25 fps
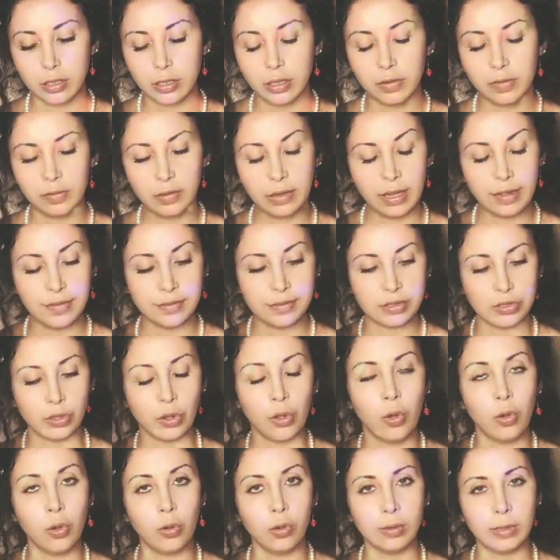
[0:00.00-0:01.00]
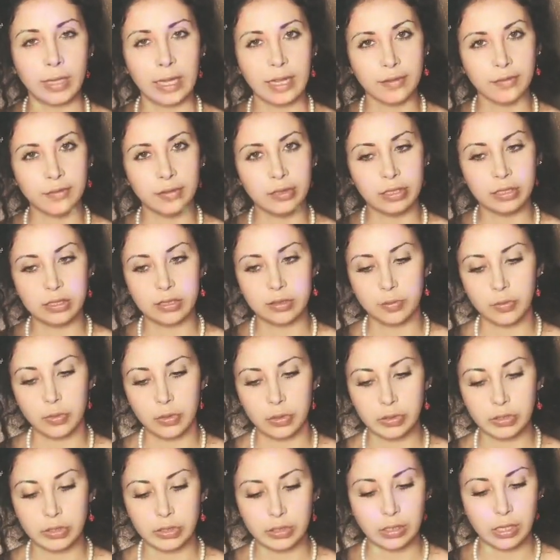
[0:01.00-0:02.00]
as a whole, life in its
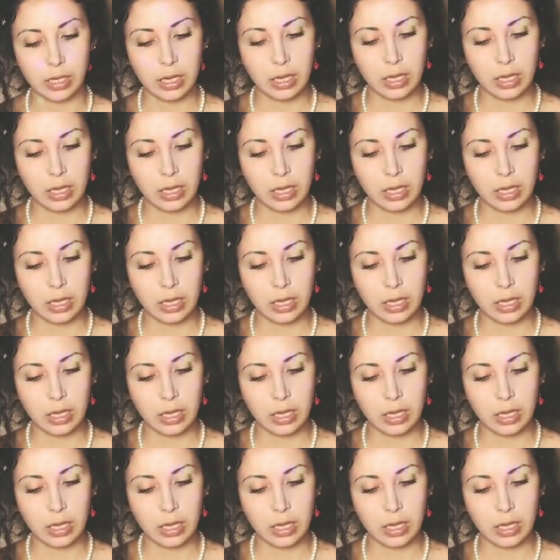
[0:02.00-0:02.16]
most